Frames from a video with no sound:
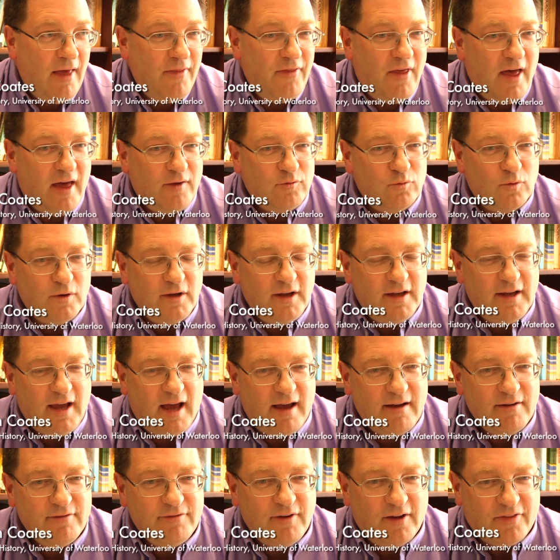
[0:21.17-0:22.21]
That we
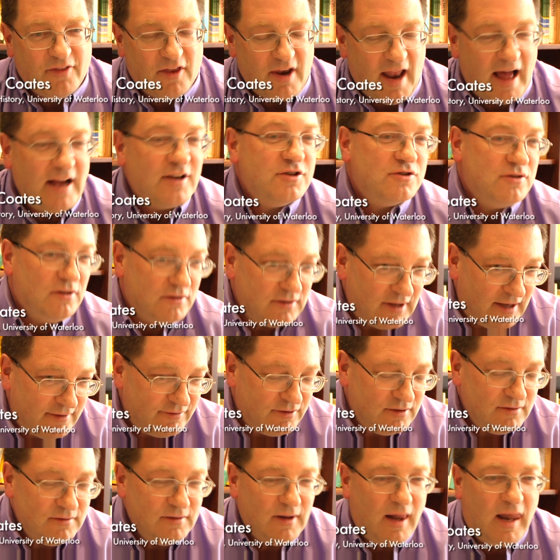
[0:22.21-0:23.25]
have at the national
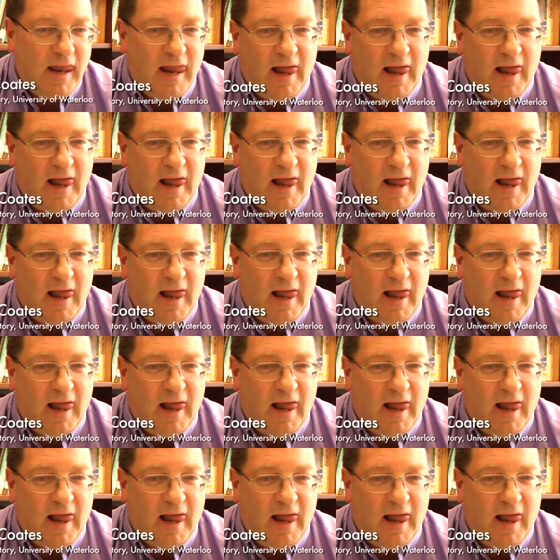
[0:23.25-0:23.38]
level